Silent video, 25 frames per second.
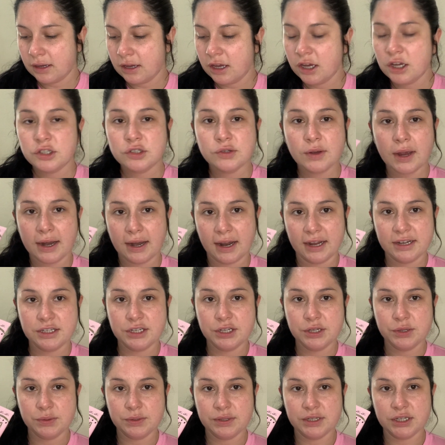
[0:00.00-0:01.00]
So I like to
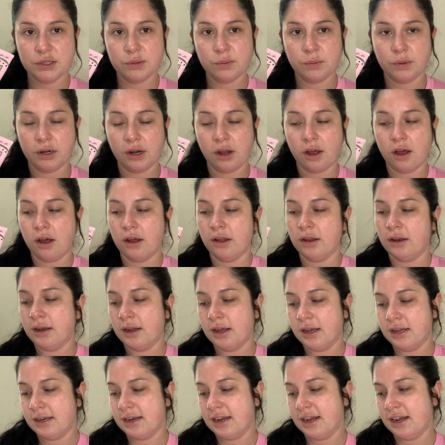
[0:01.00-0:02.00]
use this one on
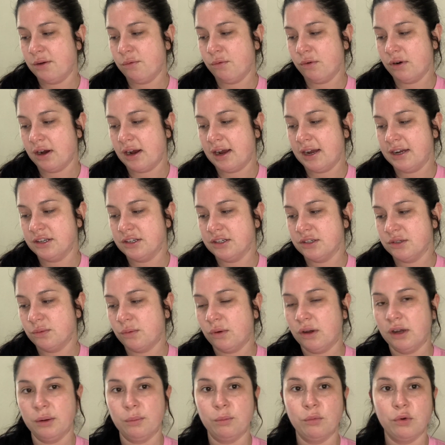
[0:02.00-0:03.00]
a day where I just
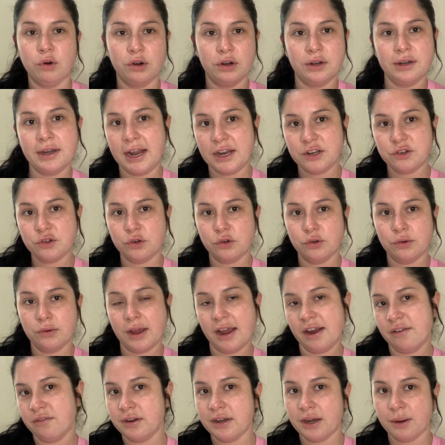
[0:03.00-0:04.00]
want more natural
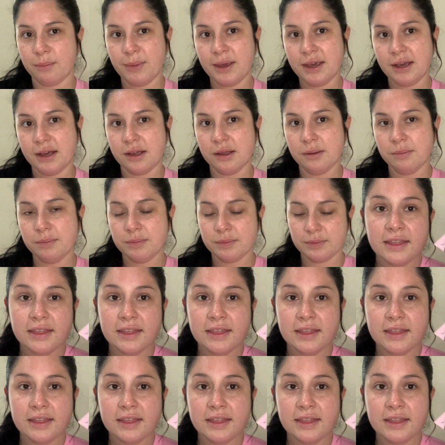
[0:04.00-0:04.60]
everyday makeup.